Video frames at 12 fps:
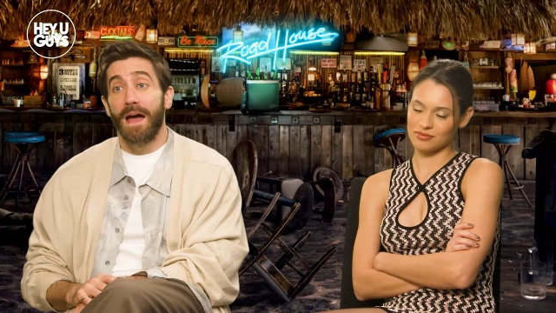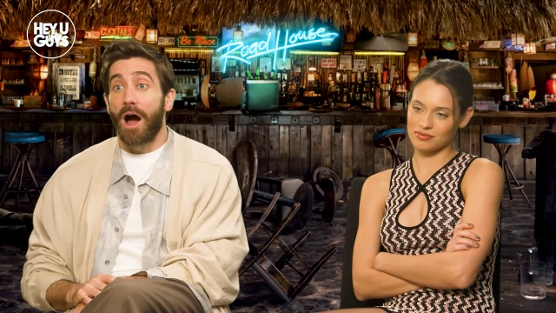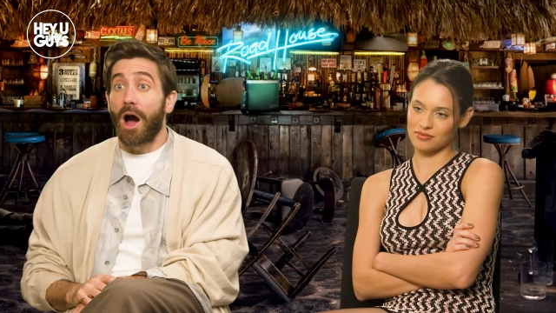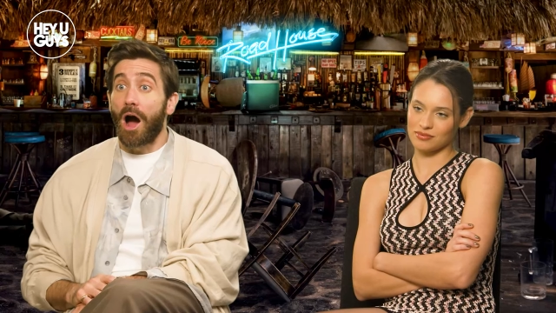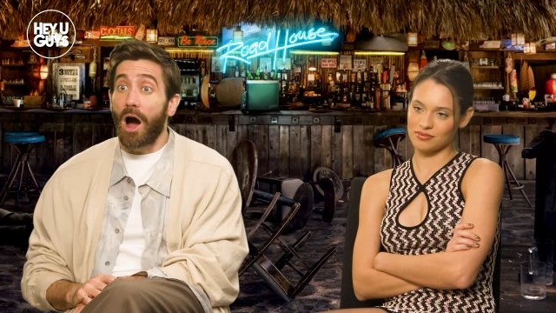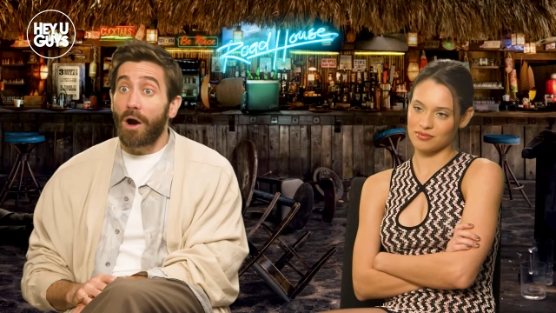
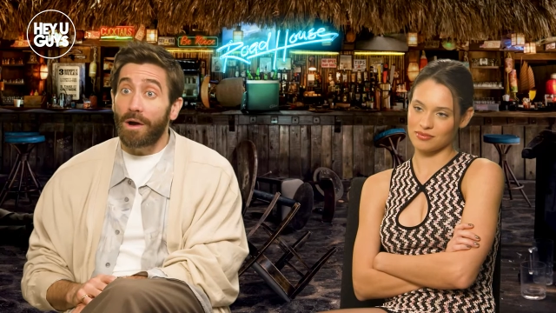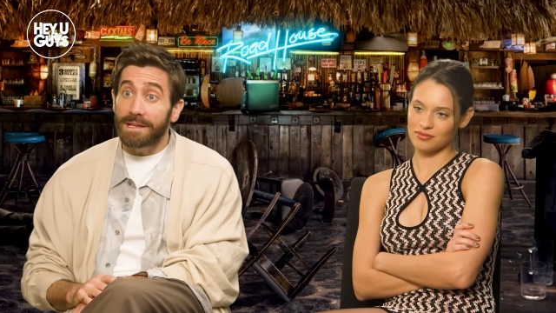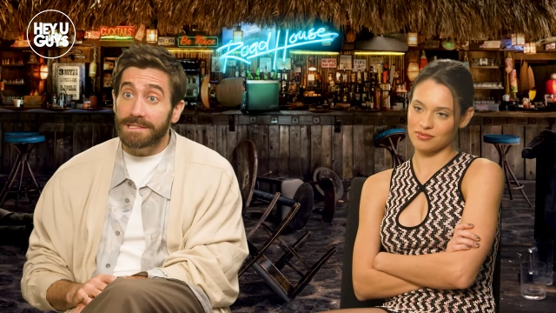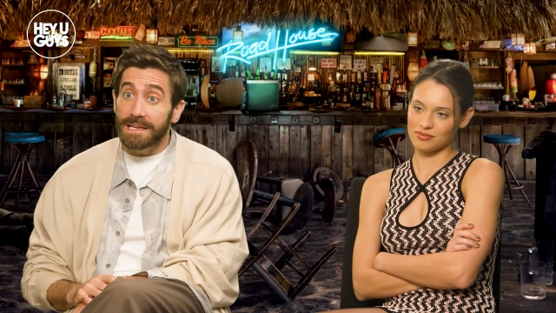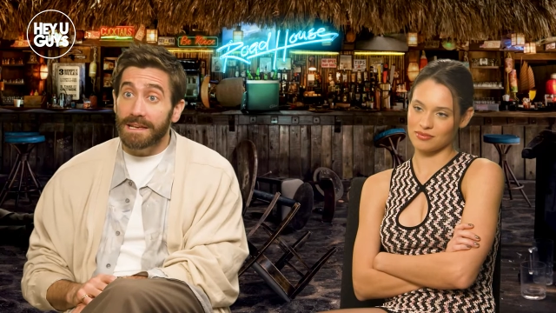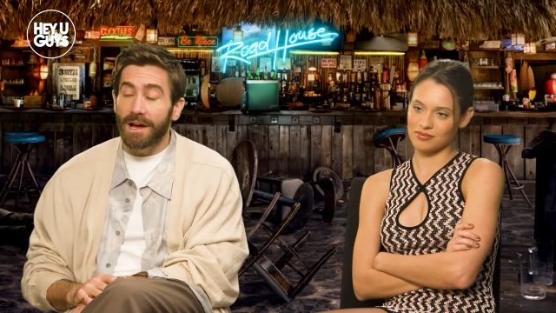Speaker 1: tucked up oh, against Oh,
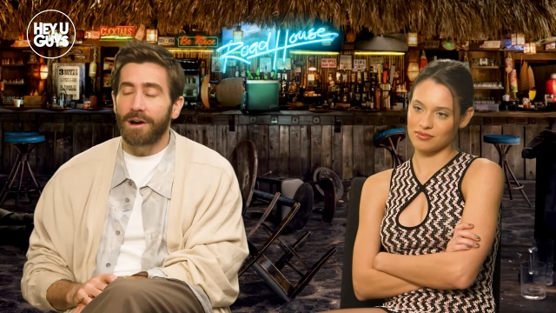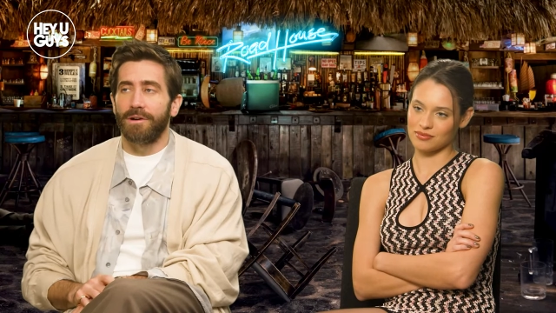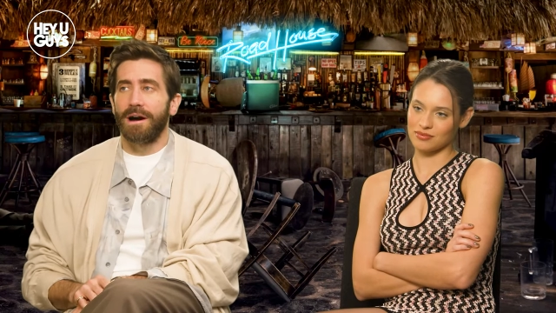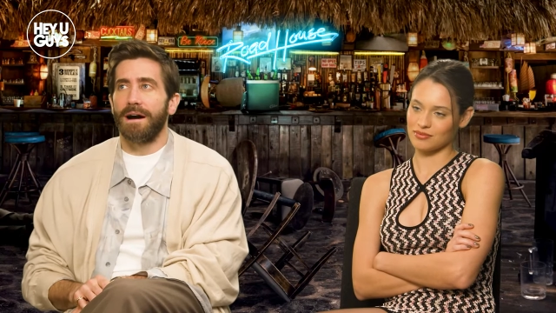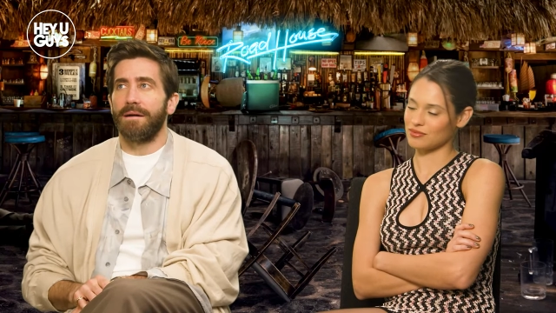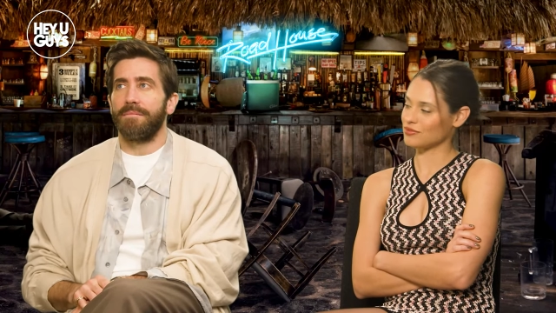is his, it?
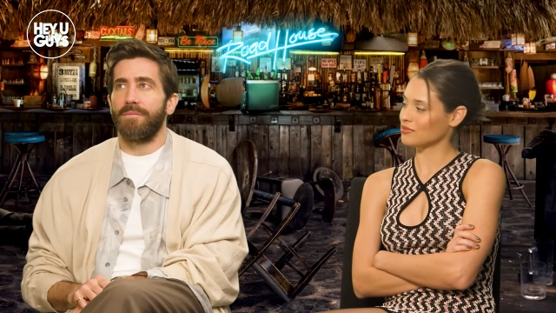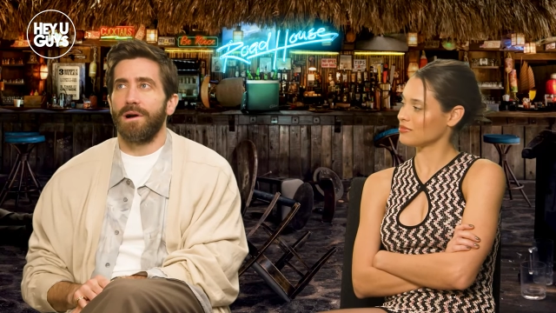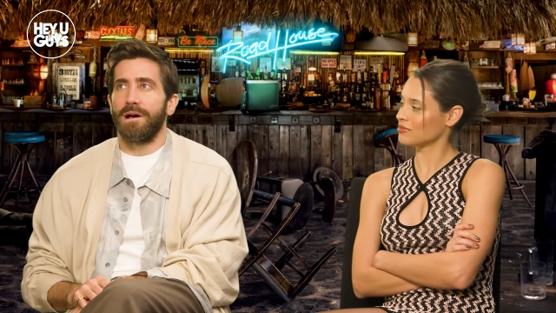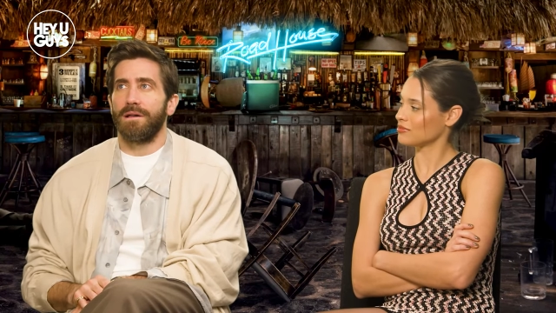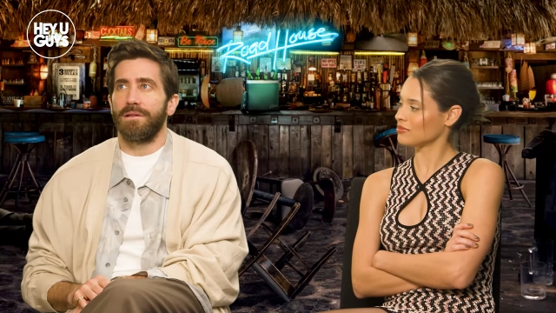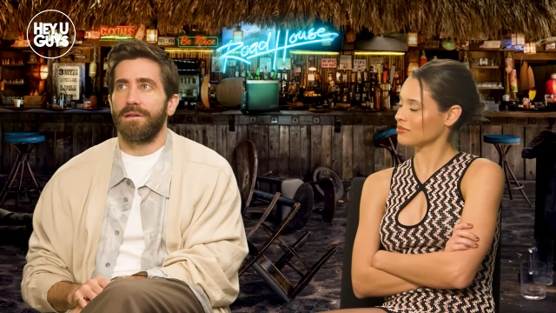Oh, um,
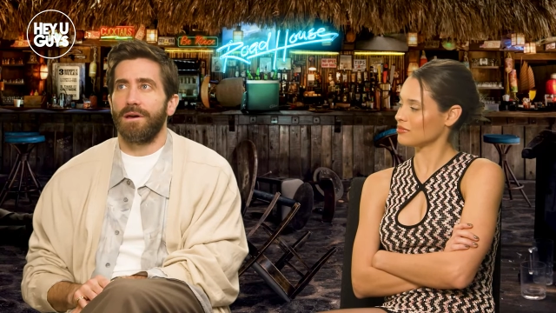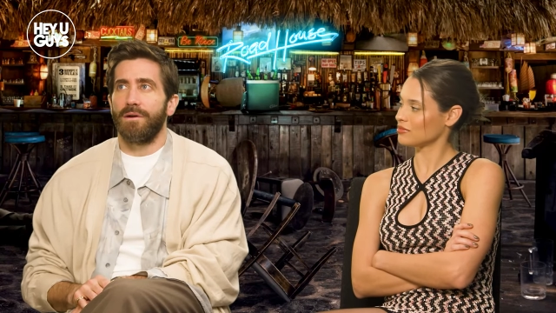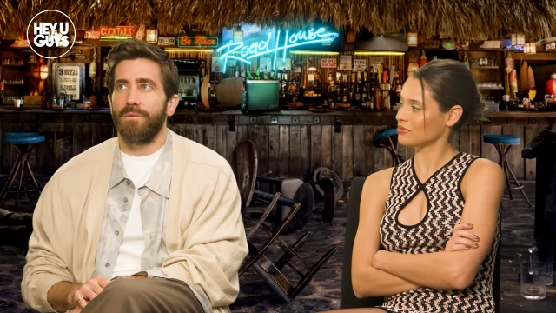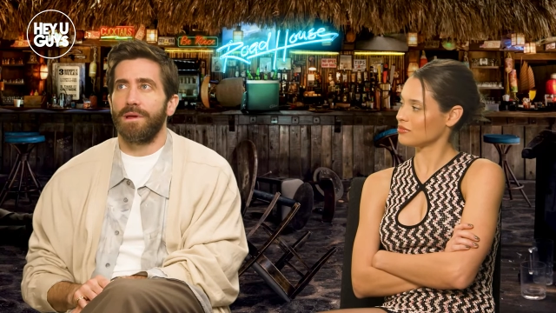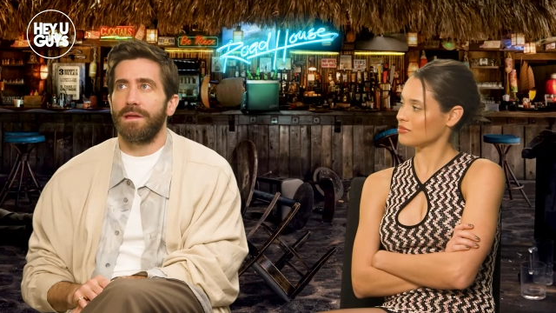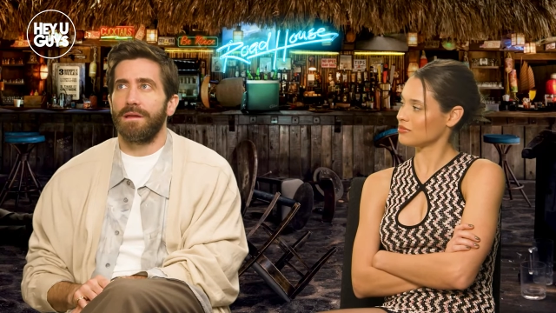well,
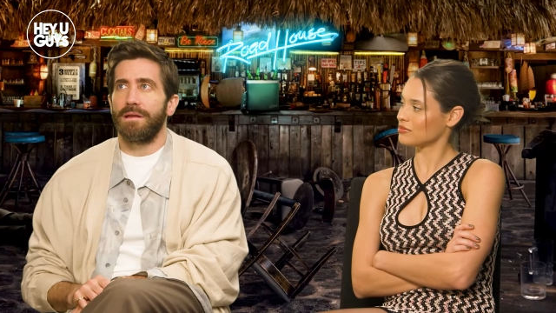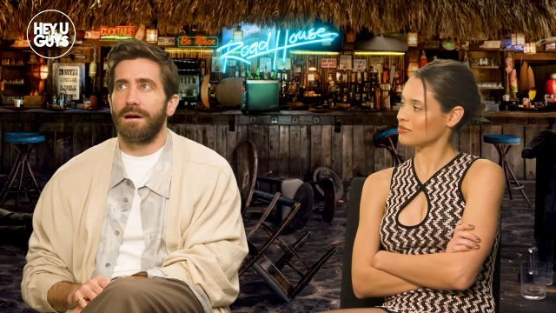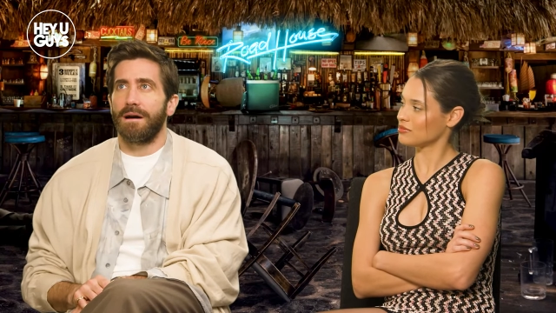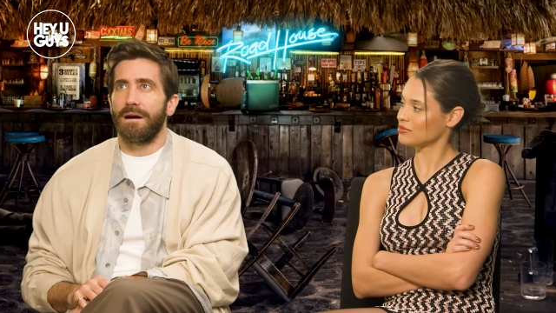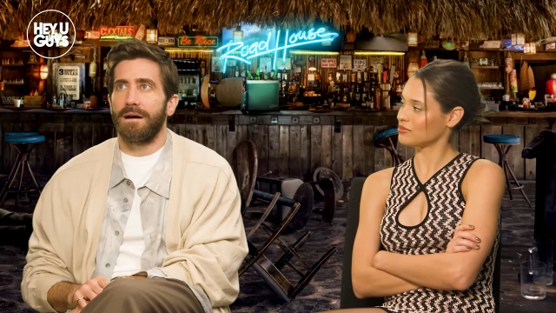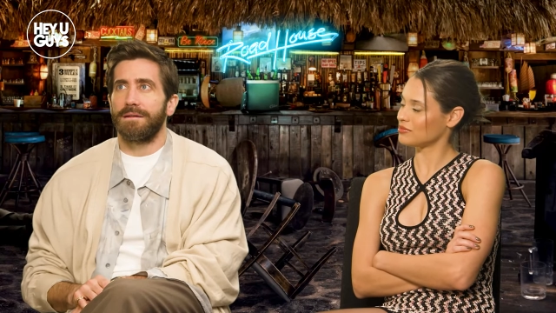no, we
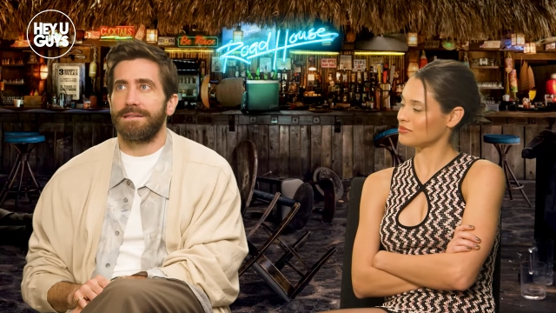uh,